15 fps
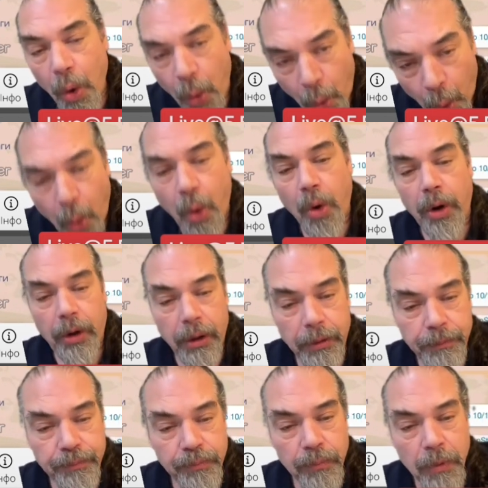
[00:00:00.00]

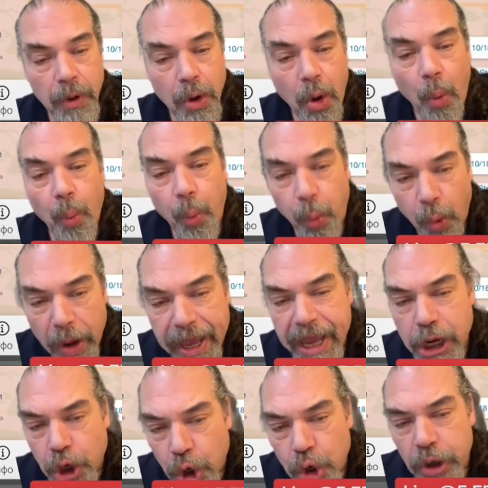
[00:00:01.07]
or
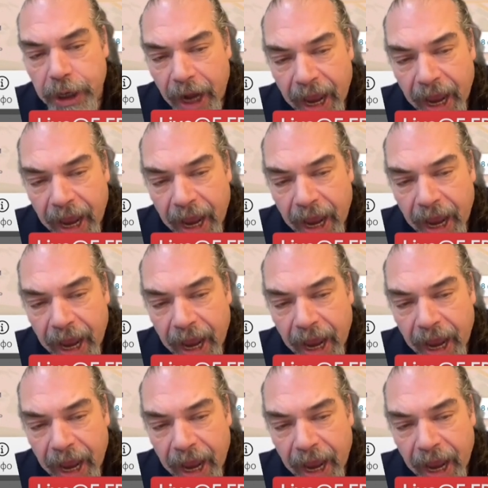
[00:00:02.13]
we could